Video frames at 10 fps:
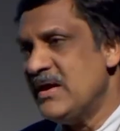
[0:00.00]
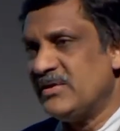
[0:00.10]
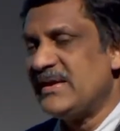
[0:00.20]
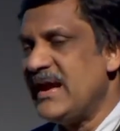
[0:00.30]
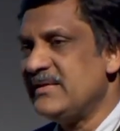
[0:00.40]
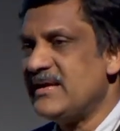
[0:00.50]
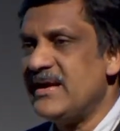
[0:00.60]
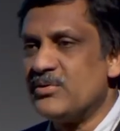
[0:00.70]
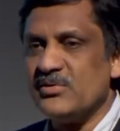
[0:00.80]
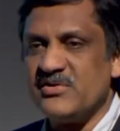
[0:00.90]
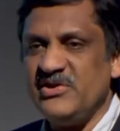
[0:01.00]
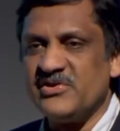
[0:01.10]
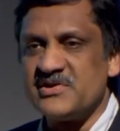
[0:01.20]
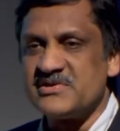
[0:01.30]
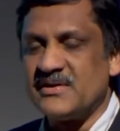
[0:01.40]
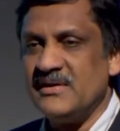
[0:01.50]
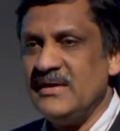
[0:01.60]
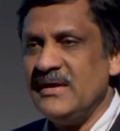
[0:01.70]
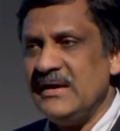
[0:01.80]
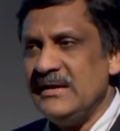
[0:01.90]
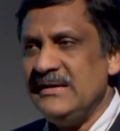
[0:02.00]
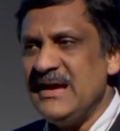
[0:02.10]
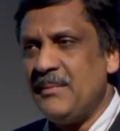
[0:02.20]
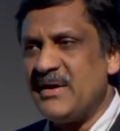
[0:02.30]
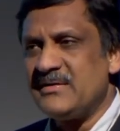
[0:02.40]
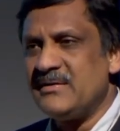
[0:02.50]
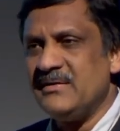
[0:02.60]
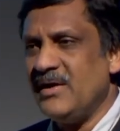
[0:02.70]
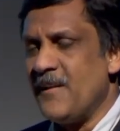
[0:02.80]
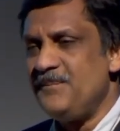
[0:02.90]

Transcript: But then I told the researcher, yeah, but a